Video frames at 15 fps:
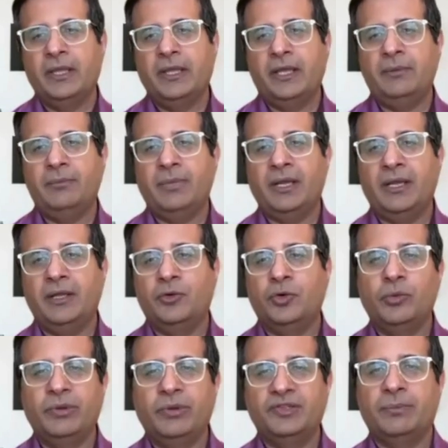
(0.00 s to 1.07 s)
And by
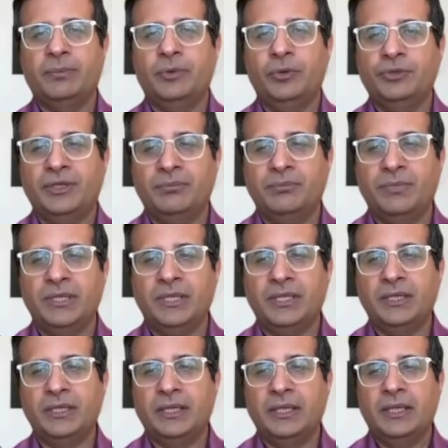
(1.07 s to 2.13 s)
robust approach, I
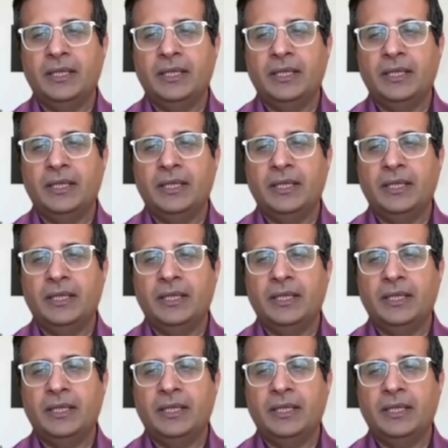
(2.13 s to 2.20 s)
mean,